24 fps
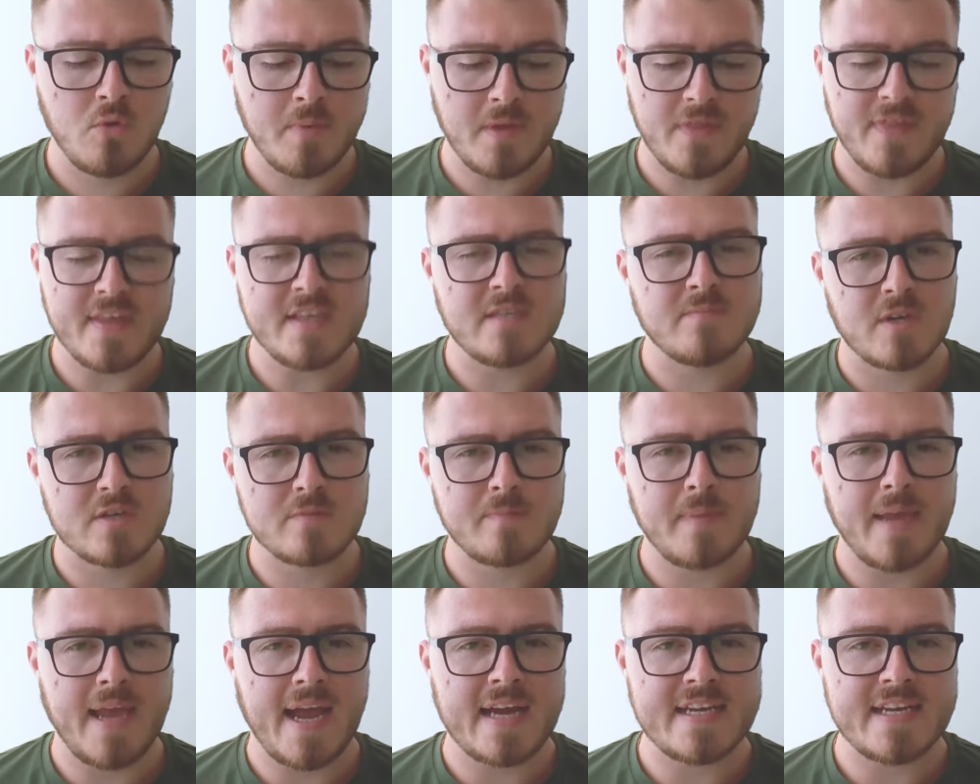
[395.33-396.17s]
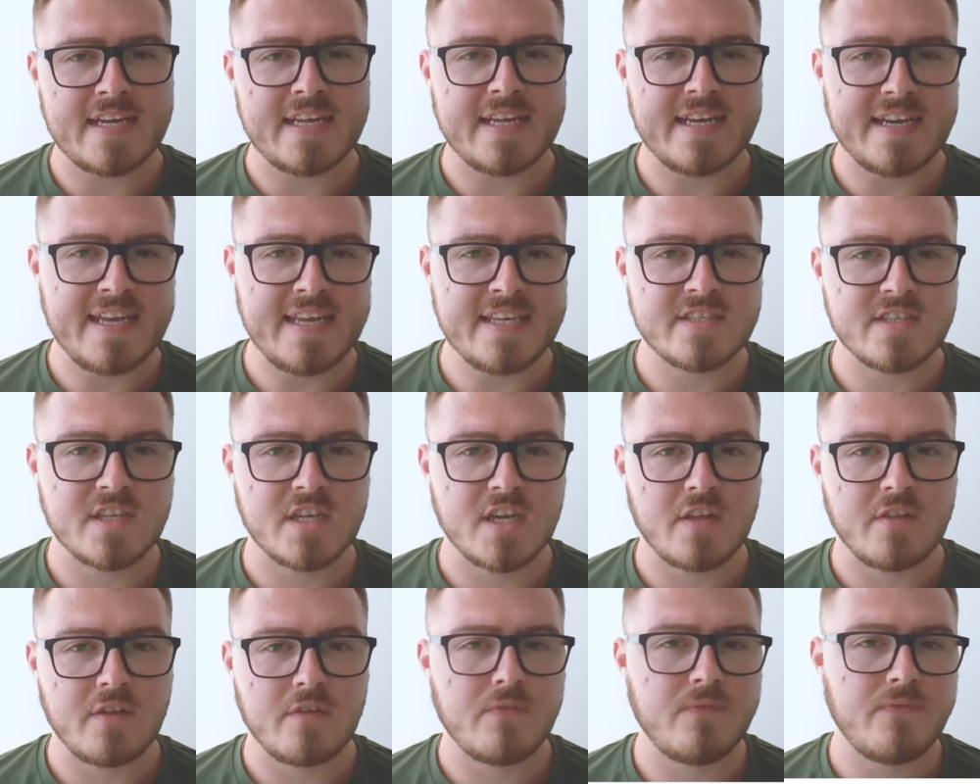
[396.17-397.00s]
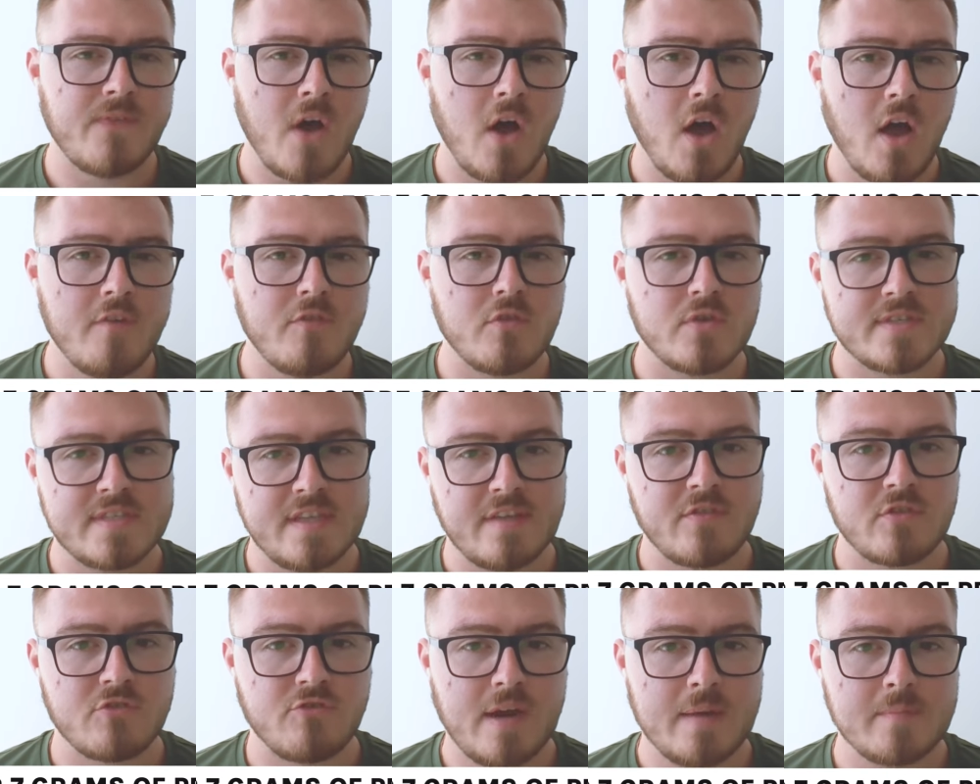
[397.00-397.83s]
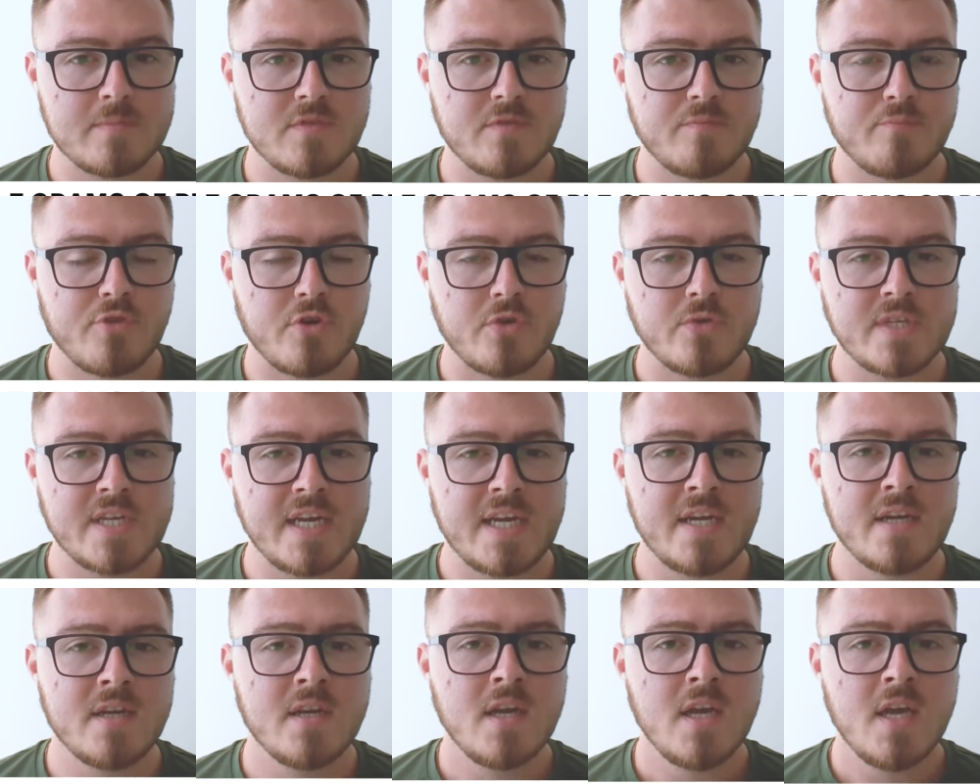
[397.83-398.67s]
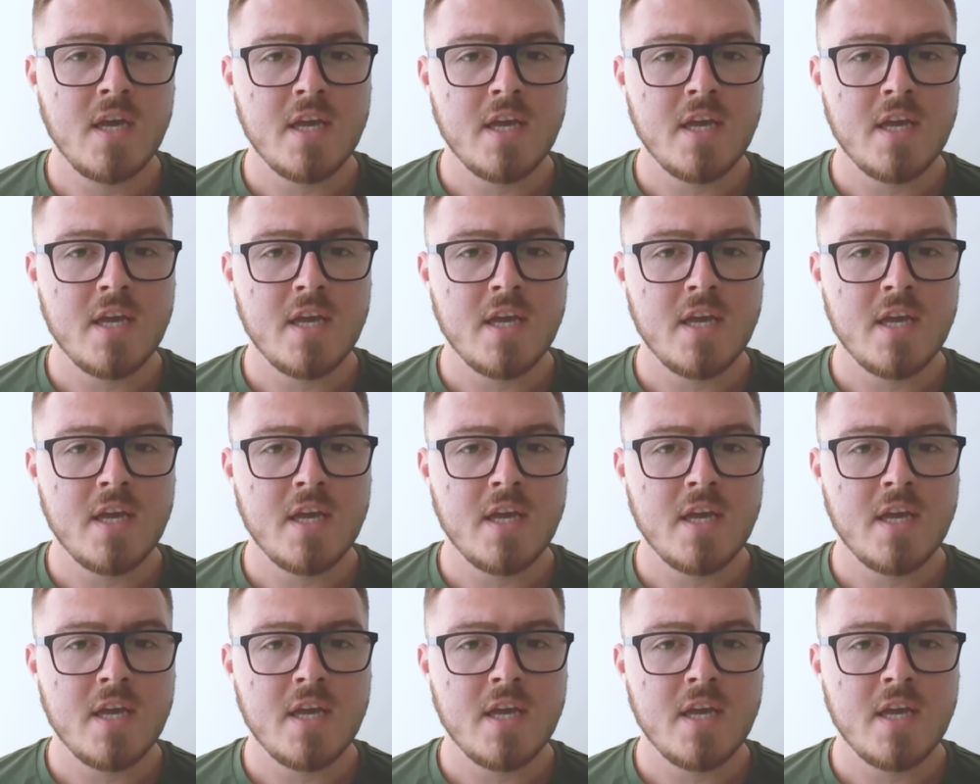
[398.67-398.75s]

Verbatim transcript: but this must be adding at least another five or seven grams of protein.